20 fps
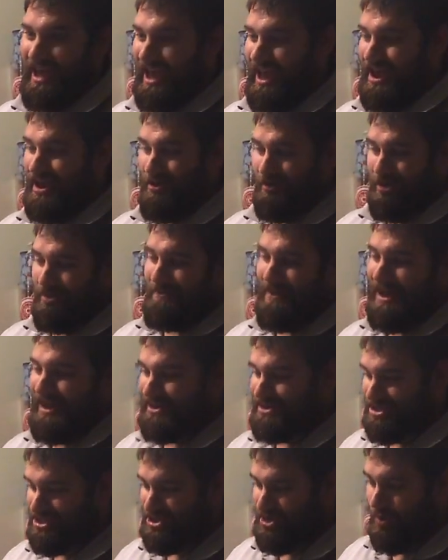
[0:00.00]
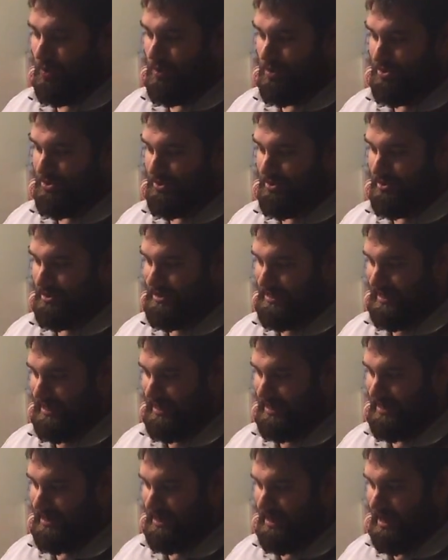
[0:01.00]
and only managed to score
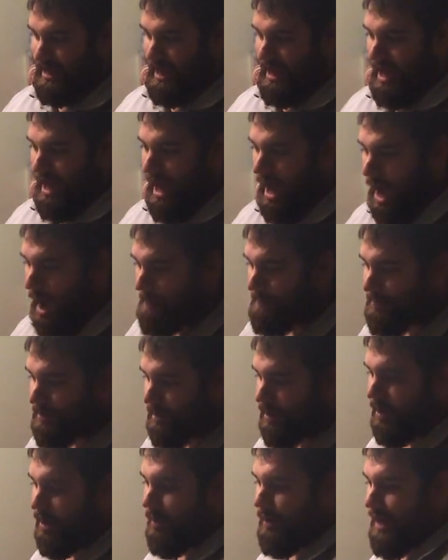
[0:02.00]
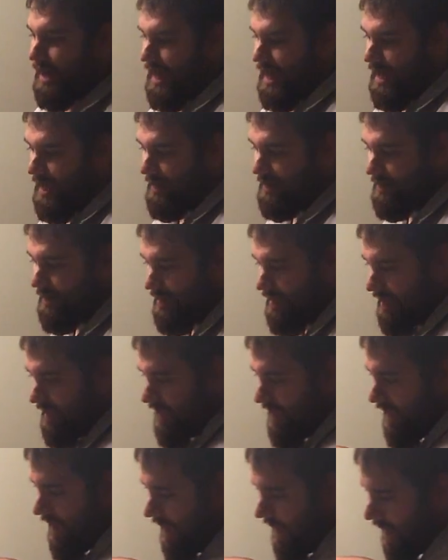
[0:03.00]
13, I'm going to go ahead
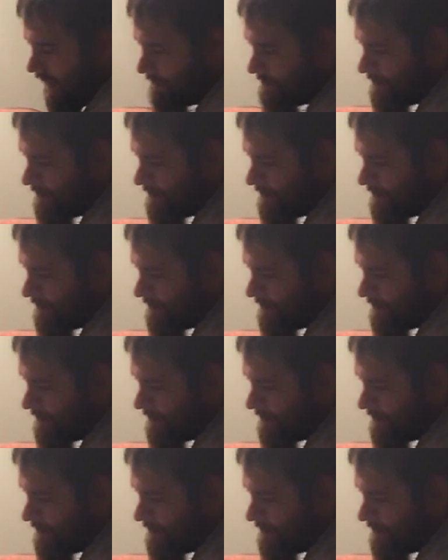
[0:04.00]
and